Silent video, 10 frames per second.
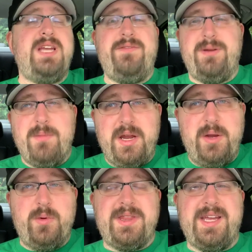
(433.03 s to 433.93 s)
saving
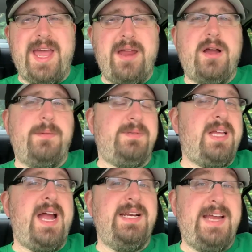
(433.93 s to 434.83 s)
money with the Get
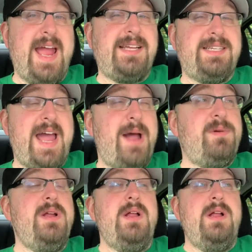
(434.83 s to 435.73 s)
Upside Gas
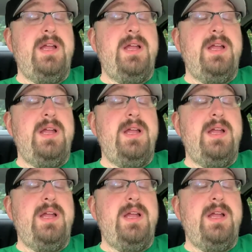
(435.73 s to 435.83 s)
app.